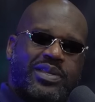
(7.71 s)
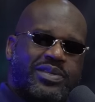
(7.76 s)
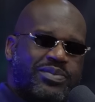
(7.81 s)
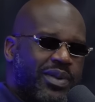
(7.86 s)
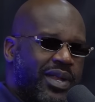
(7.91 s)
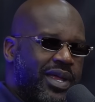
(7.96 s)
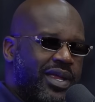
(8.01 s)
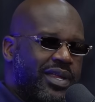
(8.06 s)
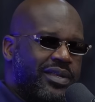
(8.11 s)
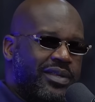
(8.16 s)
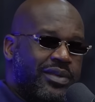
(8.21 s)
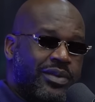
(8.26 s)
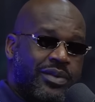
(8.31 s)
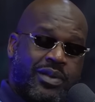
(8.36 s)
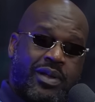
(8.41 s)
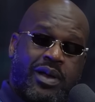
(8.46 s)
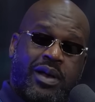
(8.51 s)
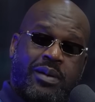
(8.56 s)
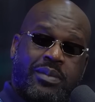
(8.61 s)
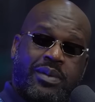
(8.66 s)
explain. You
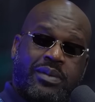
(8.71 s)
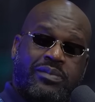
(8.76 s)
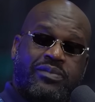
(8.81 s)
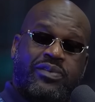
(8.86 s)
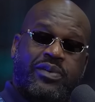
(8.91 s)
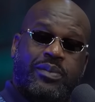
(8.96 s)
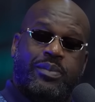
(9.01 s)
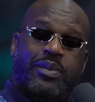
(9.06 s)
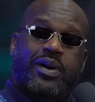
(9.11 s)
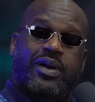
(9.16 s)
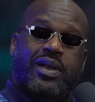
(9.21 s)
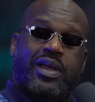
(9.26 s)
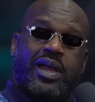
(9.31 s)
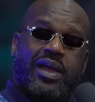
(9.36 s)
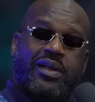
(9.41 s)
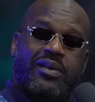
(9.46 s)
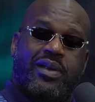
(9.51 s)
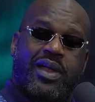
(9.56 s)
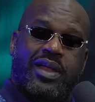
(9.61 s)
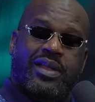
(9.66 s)
know I'm a football
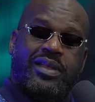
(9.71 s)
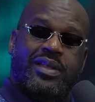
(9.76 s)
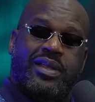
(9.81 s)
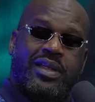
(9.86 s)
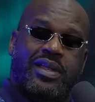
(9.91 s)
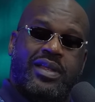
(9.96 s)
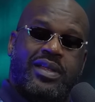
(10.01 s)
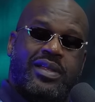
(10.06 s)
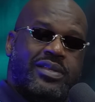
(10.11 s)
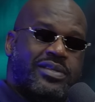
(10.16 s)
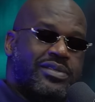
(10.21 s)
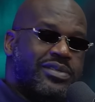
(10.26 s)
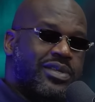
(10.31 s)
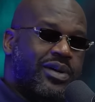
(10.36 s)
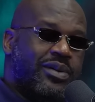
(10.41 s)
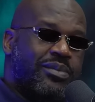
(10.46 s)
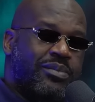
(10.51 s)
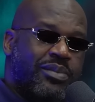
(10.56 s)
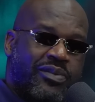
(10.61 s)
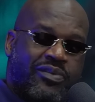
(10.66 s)
guy, right?
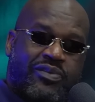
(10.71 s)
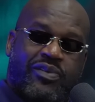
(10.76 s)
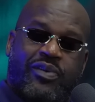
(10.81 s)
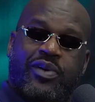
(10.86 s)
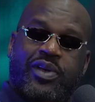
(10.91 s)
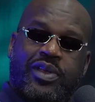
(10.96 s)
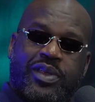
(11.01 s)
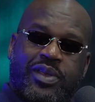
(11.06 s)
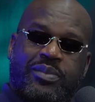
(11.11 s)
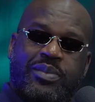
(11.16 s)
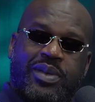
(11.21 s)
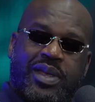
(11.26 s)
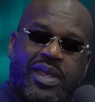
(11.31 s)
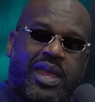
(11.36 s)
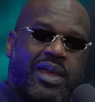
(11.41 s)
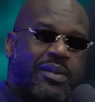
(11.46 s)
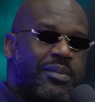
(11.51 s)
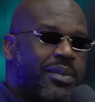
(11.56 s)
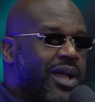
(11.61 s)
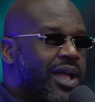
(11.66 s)
So before you
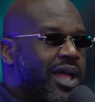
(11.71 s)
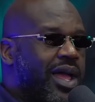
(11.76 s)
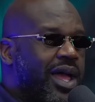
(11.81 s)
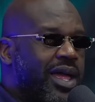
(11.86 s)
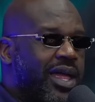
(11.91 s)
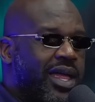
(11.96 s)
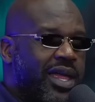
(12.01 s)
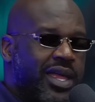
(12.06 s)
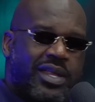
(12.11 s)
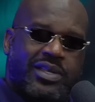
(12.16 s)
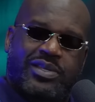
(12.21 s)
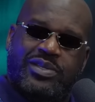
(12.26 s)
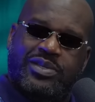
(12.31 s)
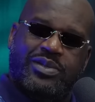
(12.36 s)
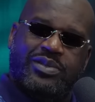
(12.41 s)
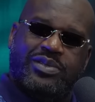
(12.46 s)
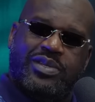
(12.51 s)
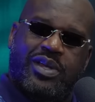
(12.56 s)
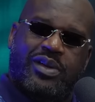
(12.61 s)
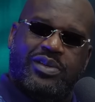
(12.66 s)
became my guy, Ed
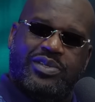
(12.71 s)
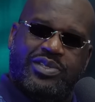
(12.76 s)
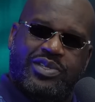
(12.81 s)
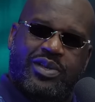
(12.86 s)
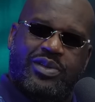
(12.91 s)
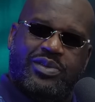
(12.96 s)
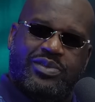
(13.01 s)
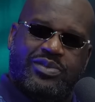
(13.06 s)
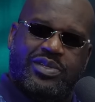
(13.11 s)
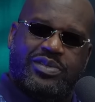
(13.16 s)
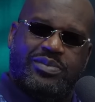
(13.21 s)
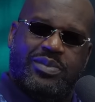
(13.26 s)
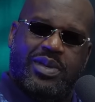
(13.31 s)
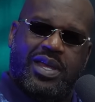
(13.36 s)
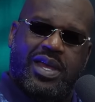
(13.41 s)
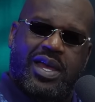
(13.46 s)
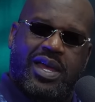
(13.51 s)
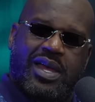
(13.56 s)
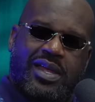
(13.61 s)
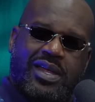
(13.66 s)
Too Tall Jones was my
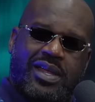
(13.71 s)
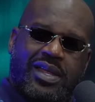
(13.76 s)
guy.